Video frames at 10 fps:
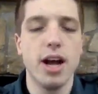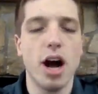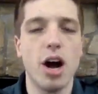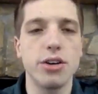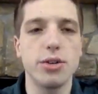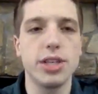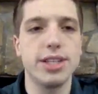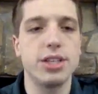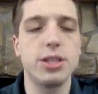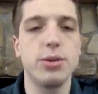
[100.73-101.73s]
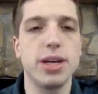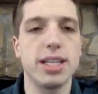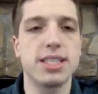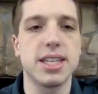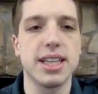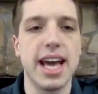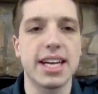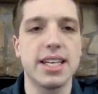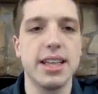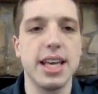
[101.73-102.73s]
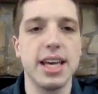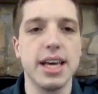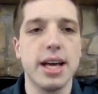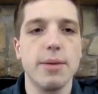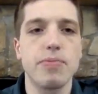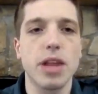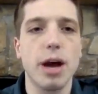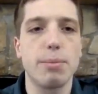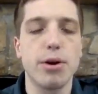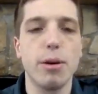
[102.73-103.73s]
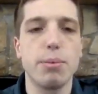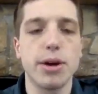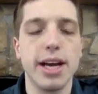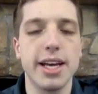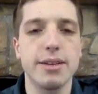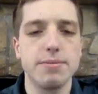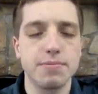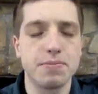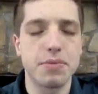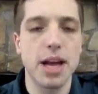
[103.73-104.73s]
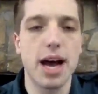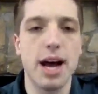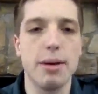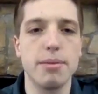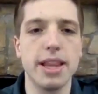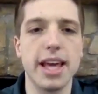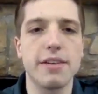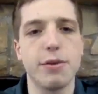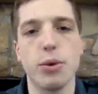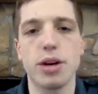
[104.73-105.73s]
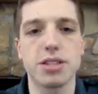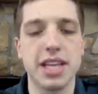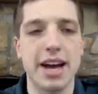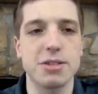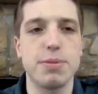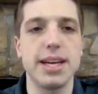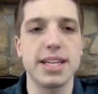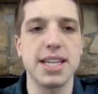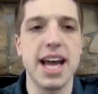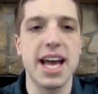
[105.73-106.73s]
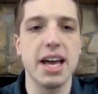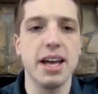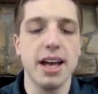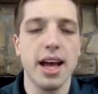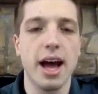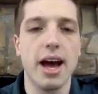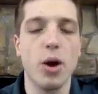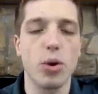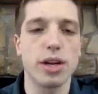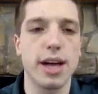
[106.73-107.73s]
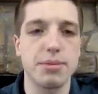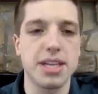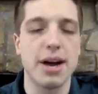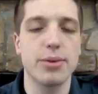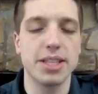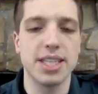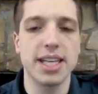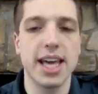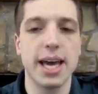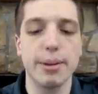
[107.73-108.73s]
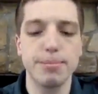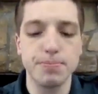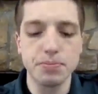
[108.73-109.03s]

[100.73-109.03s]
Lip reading: all you'll need to do is select the appropriate link for Scouts BSA or Cub Scout Resident Camp.